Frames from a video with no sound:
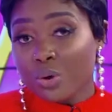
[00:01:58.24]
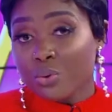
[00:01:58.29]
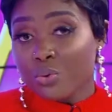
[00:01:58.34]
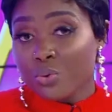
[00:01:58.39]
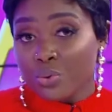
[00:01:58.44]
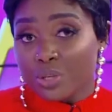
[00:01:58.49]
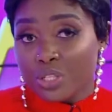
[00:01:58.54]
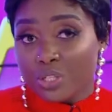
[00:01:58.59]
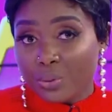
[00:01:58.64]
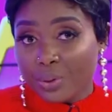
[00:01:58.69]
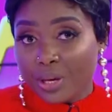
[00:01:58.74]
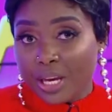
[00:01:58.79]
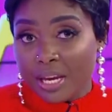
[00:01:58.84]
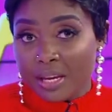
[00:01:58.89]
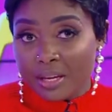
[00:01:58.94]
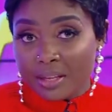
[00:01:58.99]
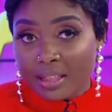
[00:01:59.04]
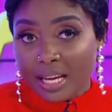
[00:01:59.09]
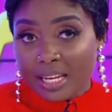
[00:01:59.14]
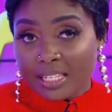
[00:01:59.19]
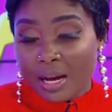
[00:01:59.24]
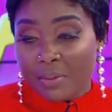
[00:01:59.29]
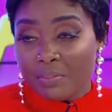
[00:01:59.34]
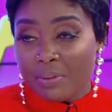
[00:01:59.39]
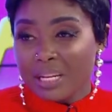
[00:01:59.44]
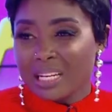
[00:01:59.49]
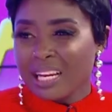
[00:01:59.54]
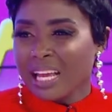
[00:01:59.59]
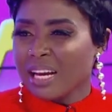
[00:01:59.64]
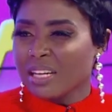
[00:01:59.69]
Akuku is okay. Yeah. That
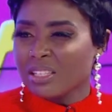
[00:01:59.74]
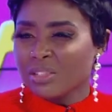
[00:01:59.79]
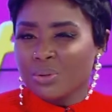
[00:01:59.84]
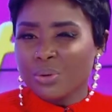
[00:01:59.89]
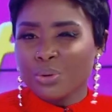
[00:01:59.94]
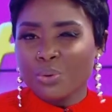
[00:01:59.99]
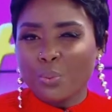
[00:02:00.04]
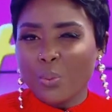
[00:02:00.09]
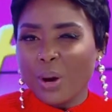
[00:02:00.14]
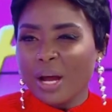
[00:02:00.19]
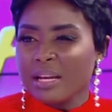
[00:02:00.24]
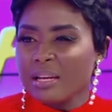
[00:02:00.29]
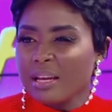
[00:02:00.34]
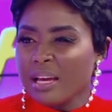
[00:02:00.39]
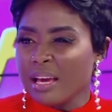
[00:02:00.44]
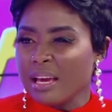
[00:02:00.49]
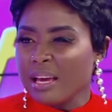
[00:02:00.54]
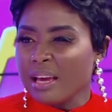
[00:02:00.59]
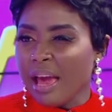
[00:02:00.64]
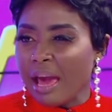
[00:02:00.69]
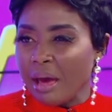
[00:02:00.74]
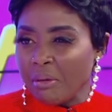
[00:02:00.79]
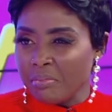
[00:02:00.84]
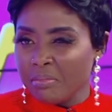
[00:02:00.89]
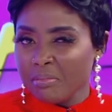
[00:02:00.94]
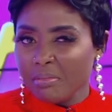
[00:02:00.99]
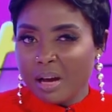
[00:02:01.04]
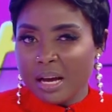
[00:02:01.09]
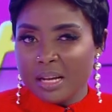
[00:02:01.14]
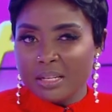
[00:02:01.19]
happened like at around 1 a.m.
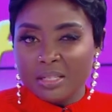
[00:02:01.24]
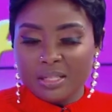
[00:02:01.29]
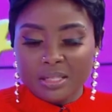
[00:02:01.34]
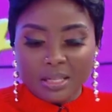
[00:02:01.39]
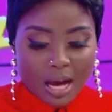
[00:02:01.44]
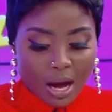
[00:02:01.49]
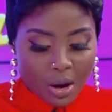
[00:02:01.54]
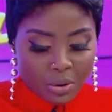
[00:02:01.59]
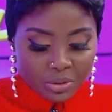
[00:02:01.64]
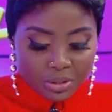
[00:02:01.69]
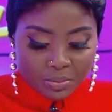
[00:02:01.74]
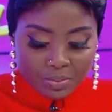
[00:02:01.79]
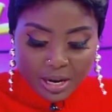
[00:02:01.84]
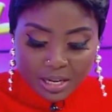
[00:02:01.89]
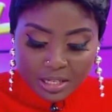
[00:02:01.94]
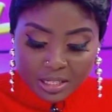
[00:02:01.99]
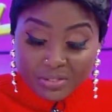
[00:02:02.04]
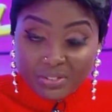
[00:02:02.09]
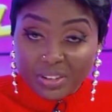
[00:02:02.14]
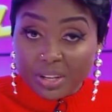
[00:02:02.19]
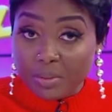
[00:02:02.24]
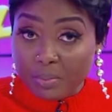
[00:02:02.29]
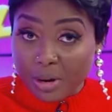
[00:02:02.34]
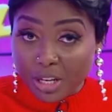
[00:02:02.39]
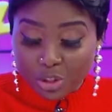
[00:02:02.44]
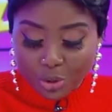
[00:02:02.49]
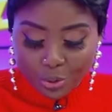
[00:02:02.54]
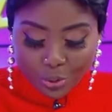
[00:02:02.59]
Mm-hmm. at his house, but it's very much